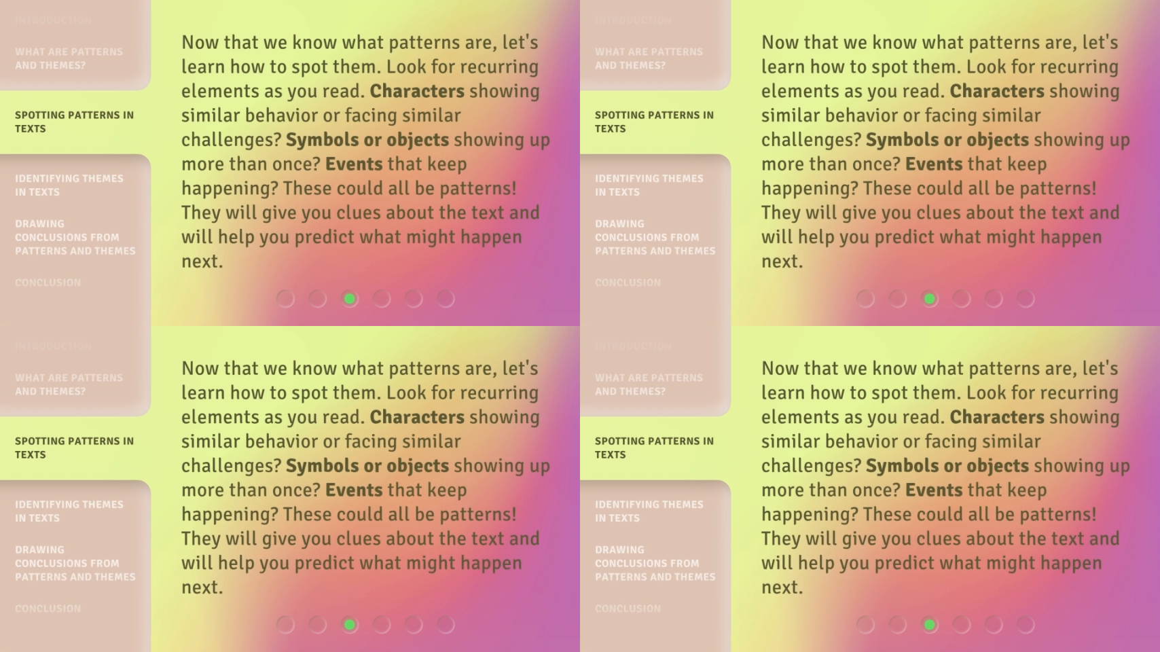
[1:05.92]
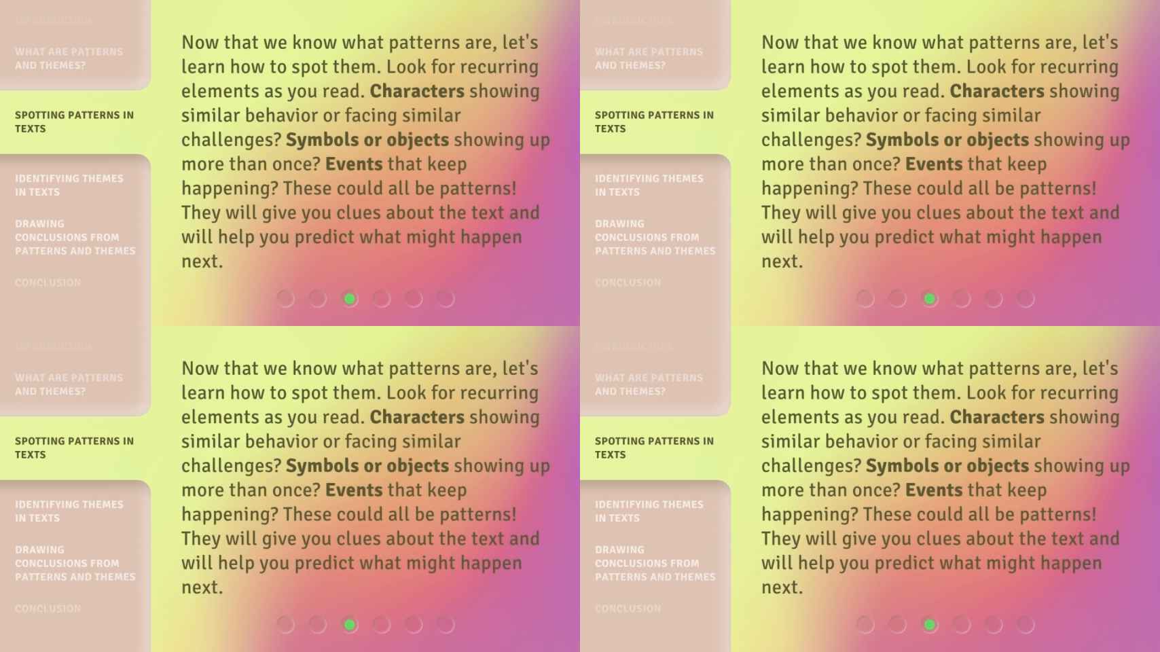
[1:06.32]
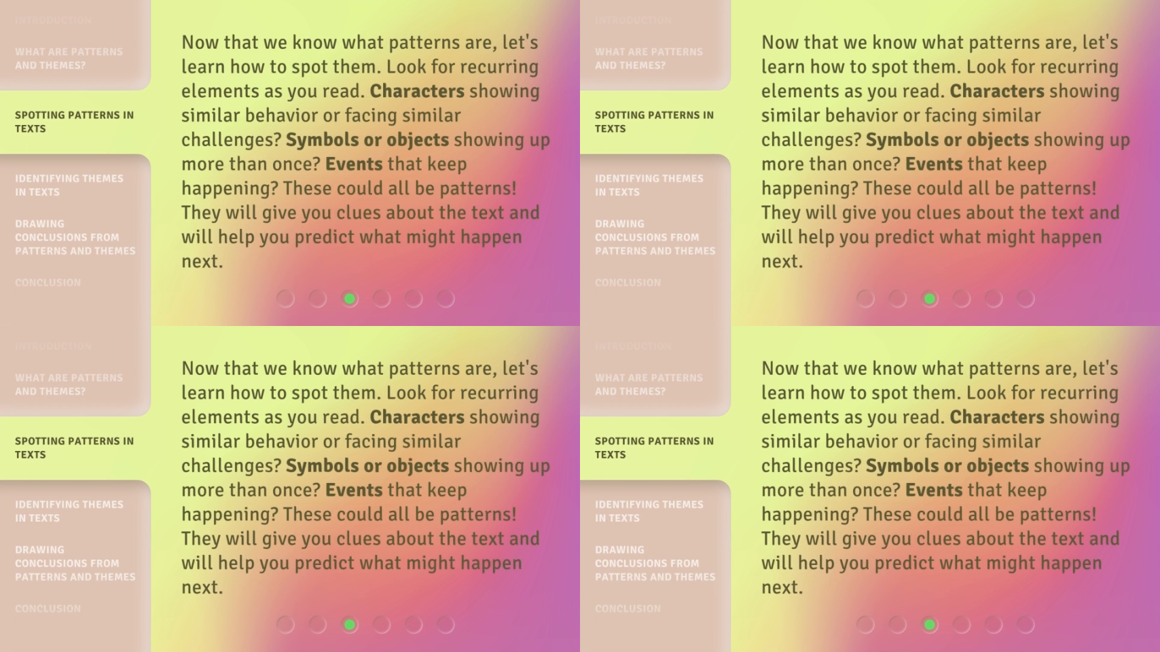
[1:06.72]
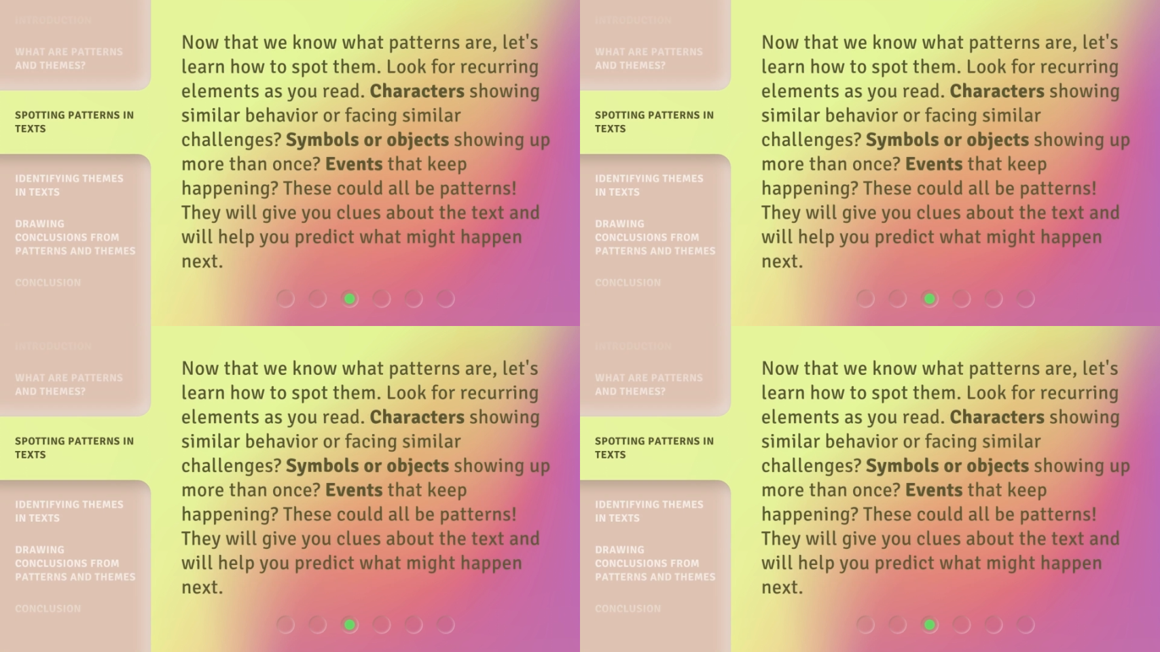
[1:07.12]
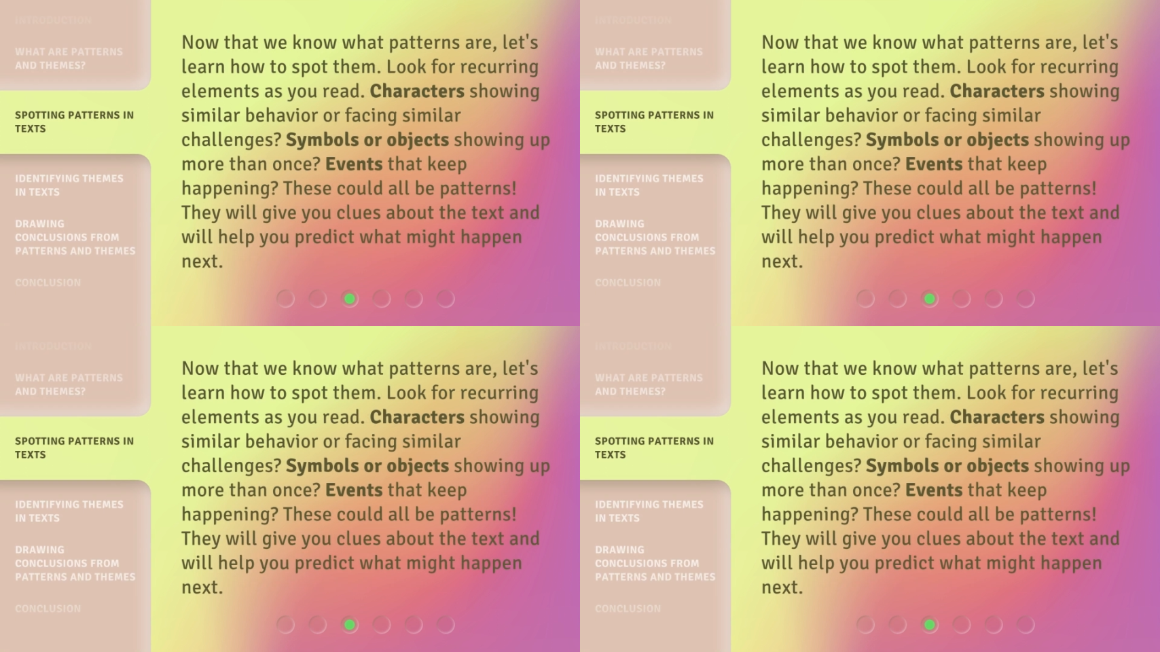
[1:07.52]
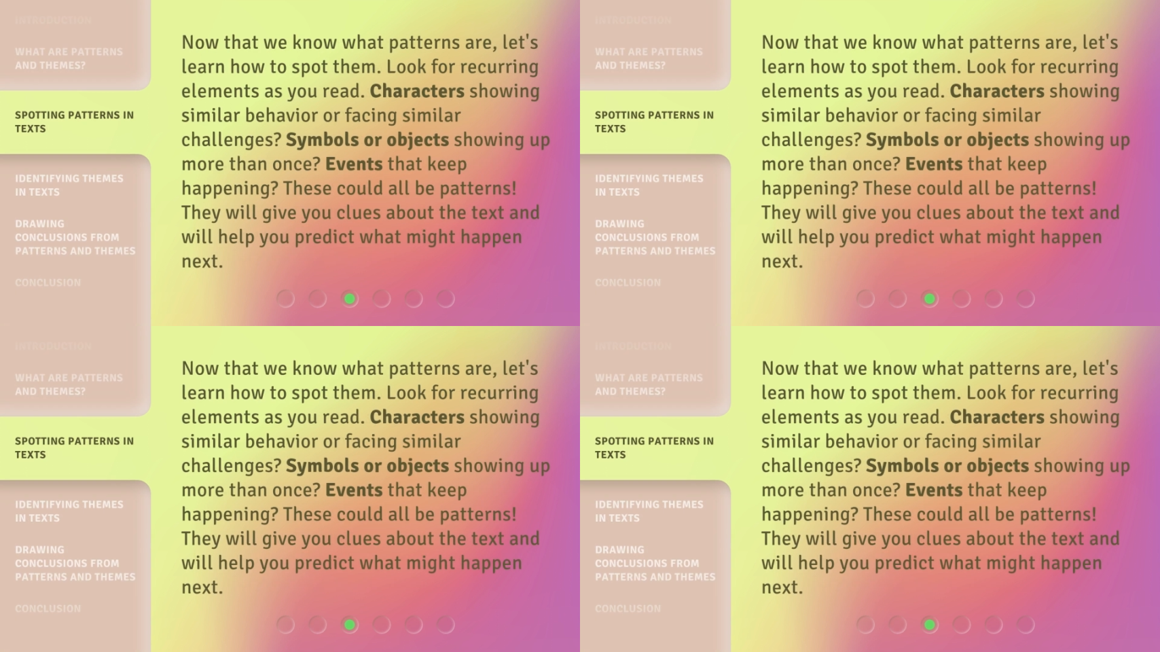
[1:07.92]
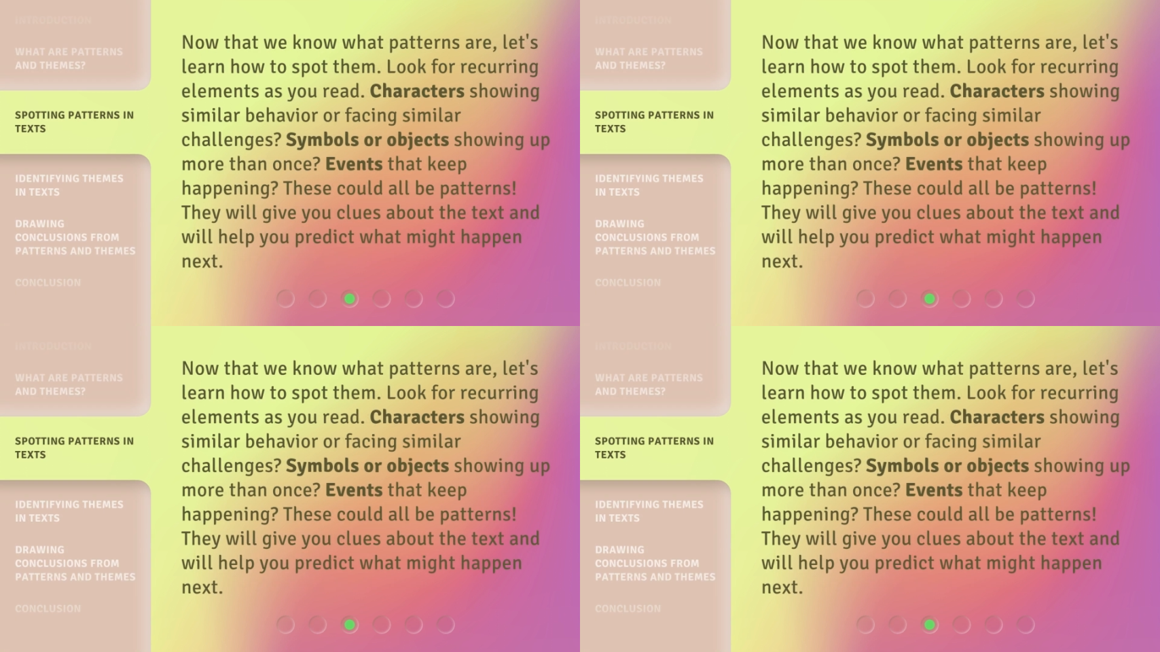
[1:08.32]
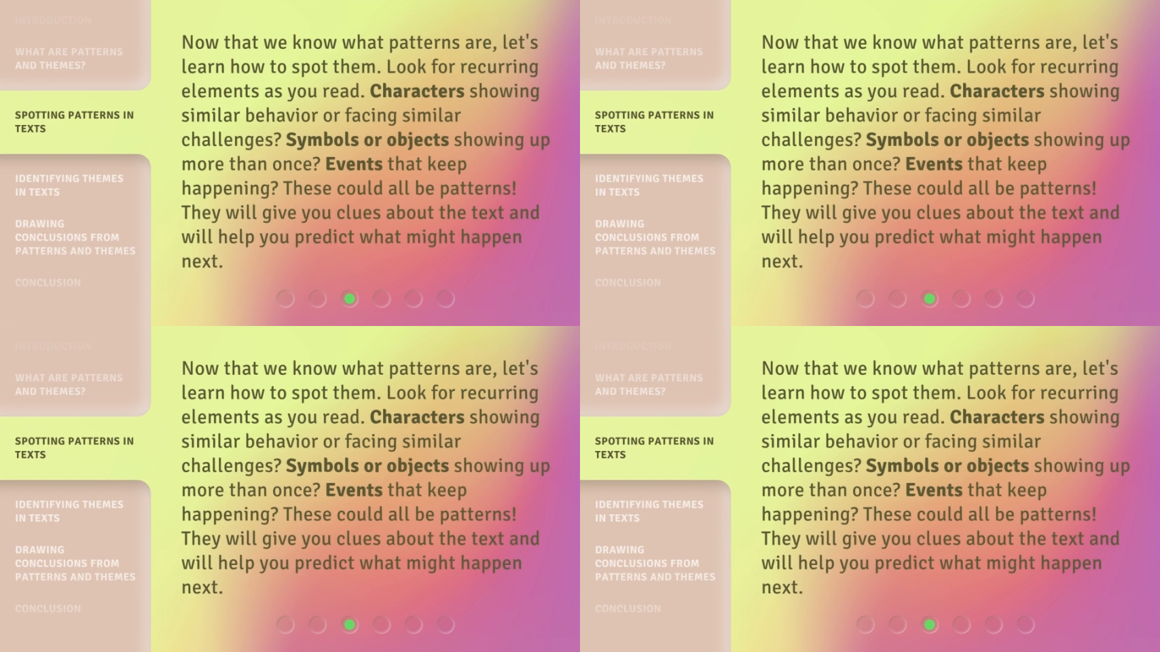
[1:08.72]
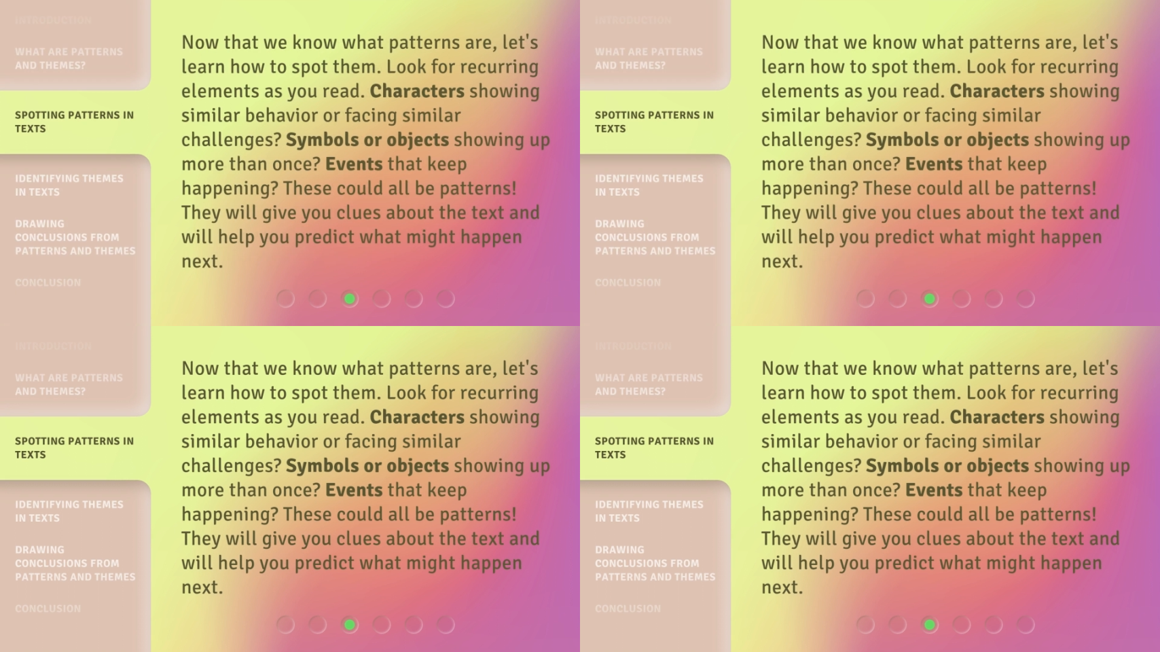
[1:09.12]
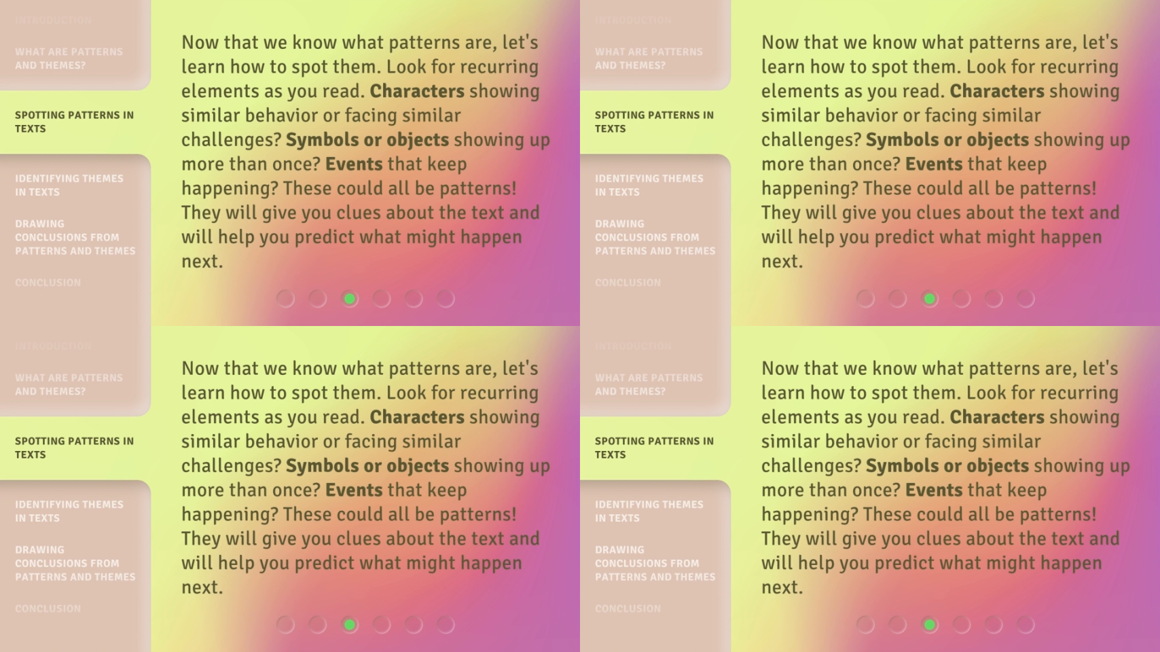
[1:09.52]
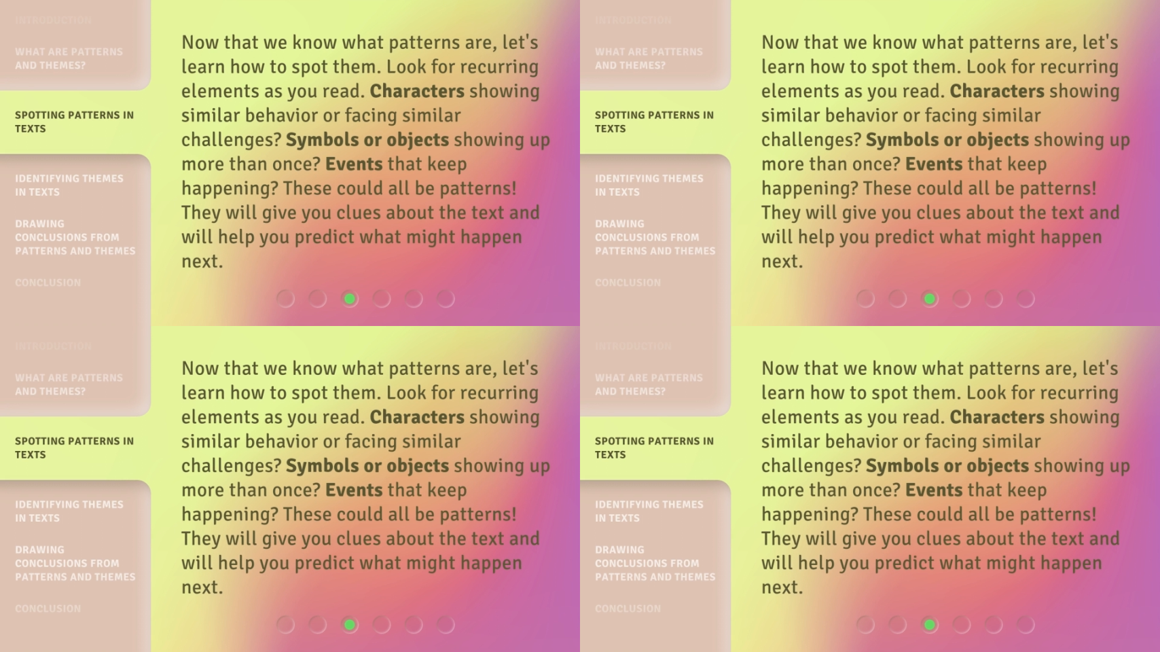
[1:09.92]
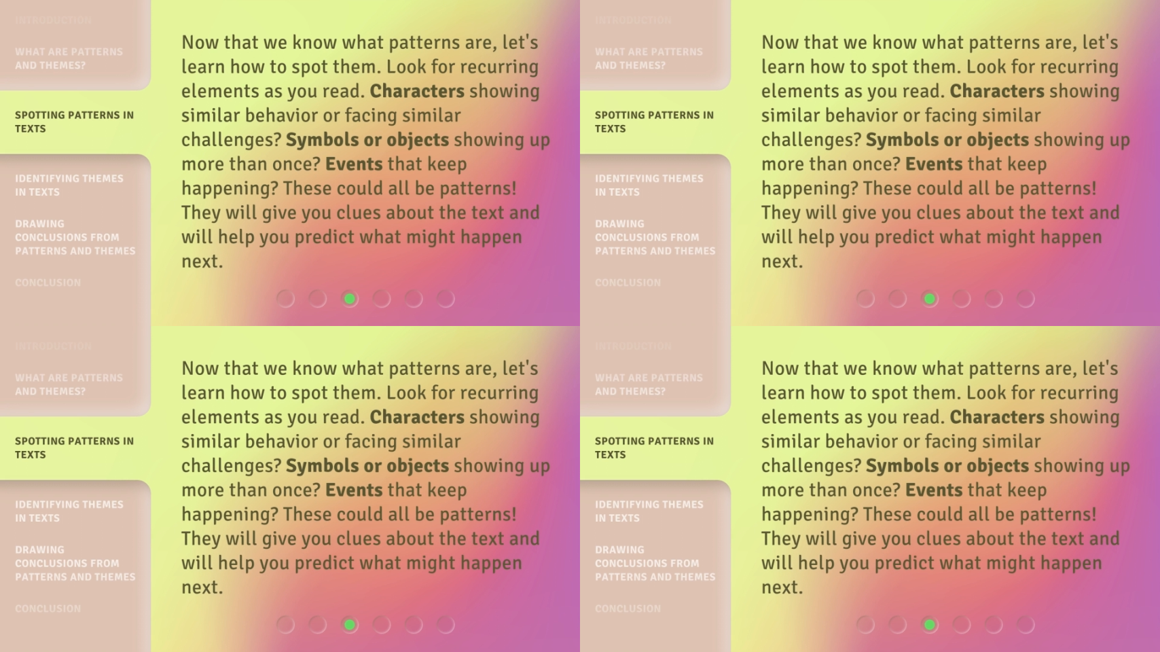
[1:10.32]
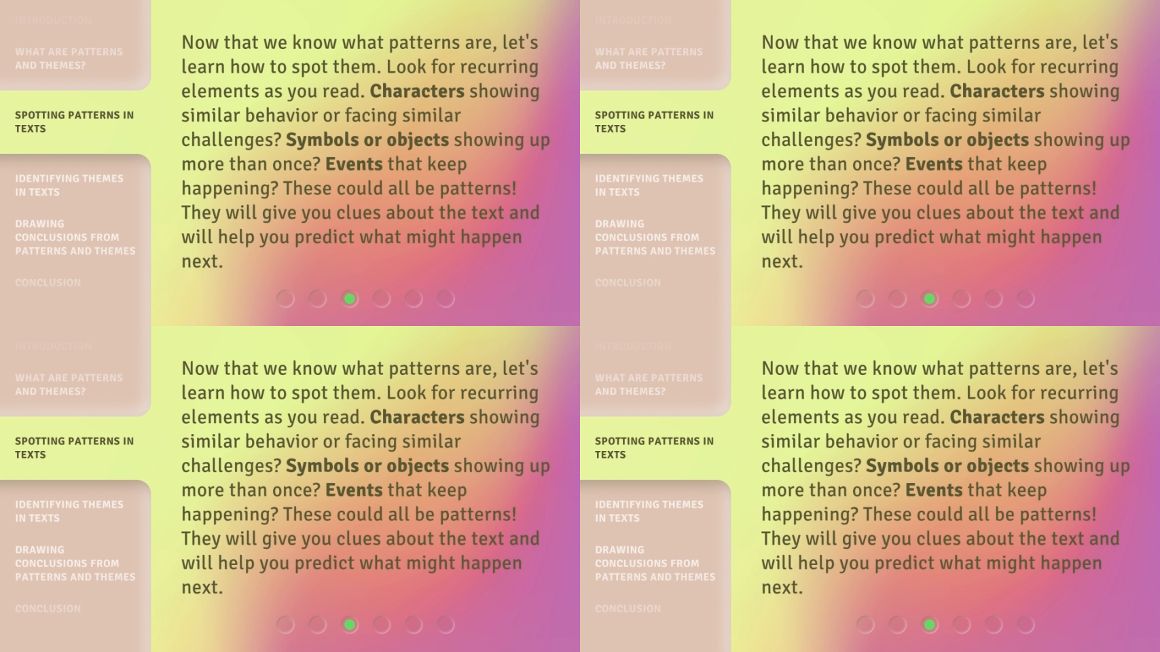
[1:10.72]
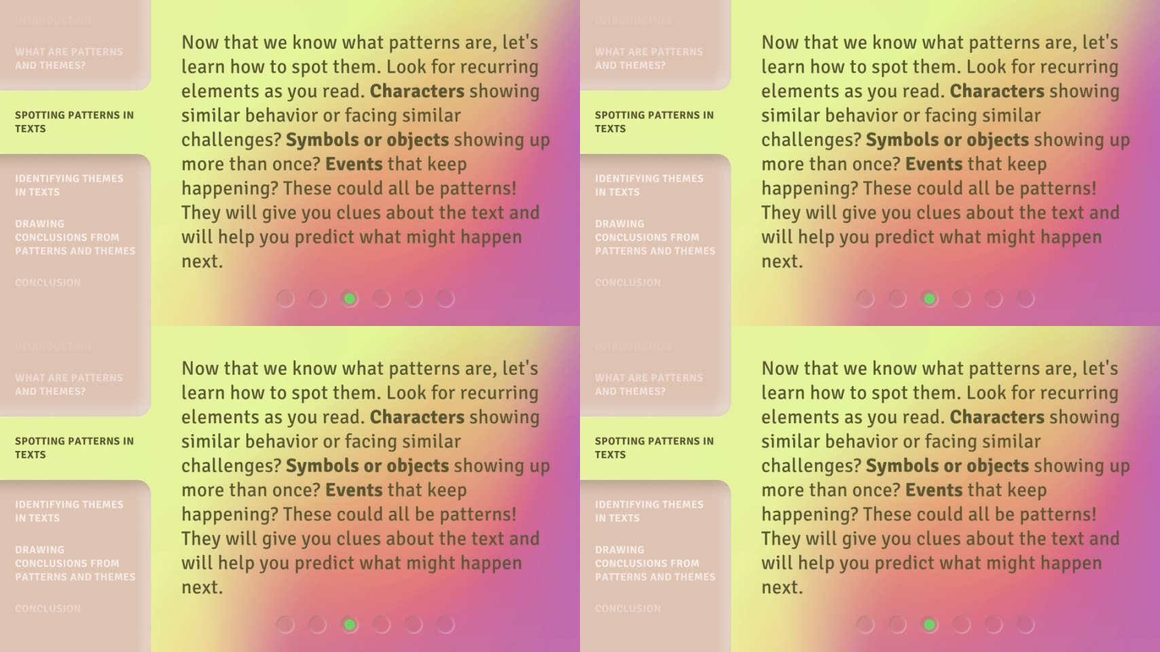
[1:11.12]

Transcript: Nobody's mouth can be seen.